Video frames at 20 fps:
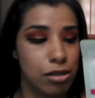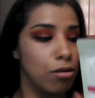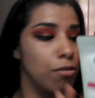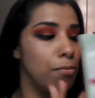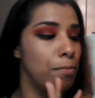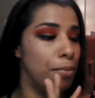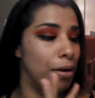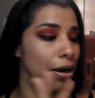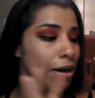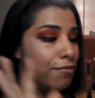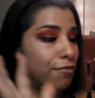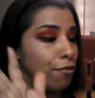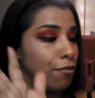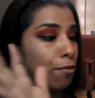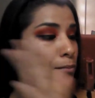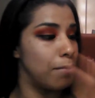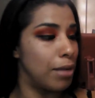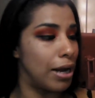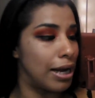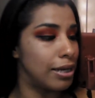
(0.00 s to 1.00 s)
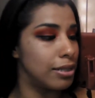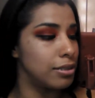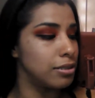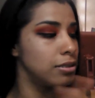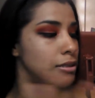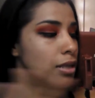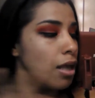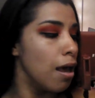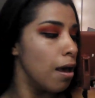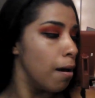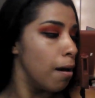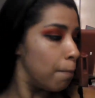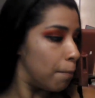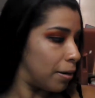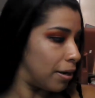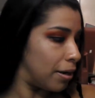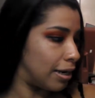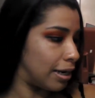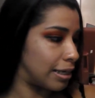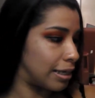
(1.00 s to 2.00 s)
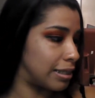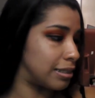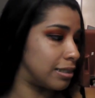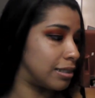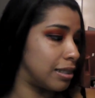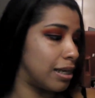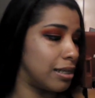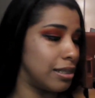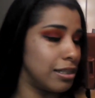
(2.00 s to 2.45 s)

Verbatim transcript: good price for masks. But like I said,